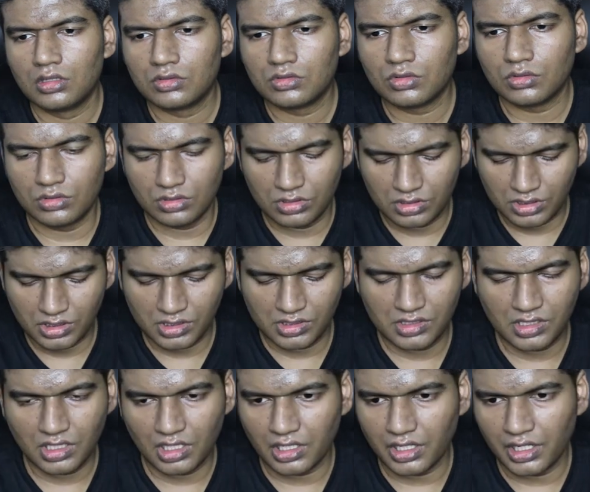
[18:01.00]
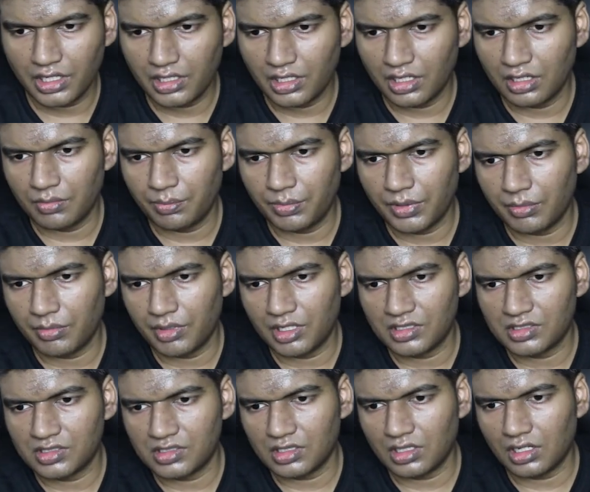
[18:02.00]
So this is installed, right? npm
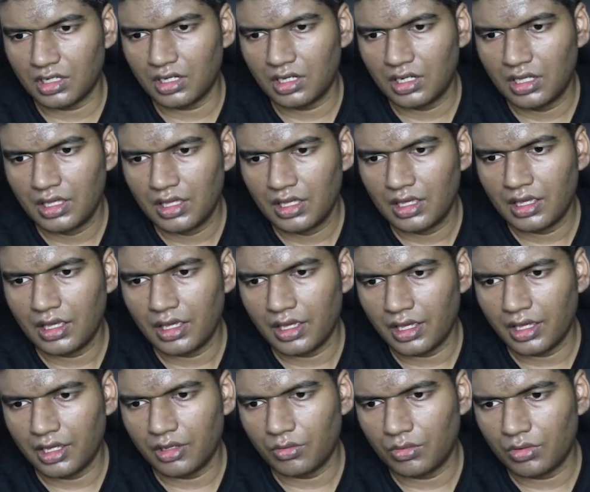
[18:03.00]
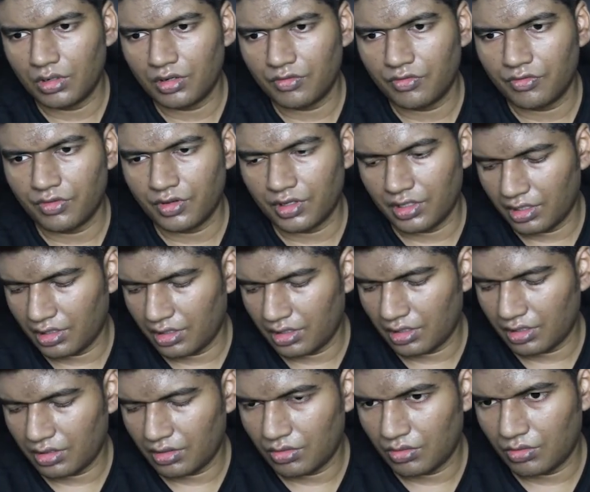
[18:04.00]
install Angular
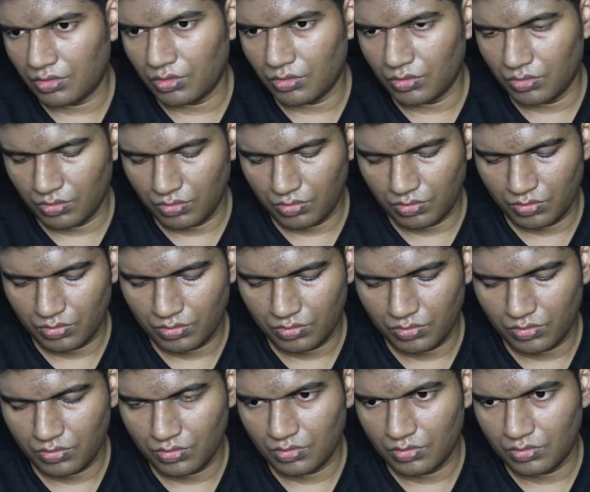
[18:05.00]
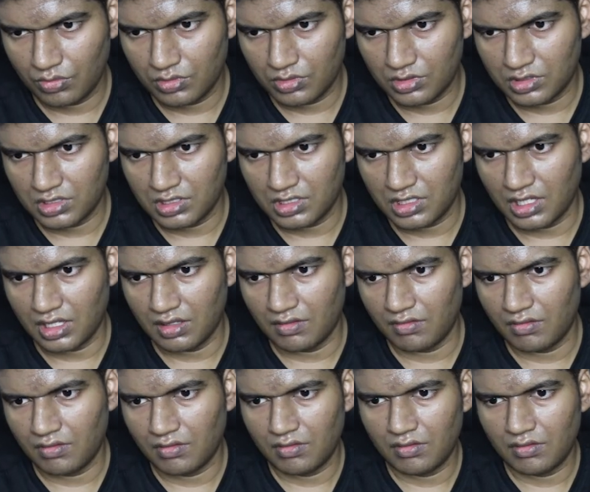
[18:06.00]
Fire 2, save,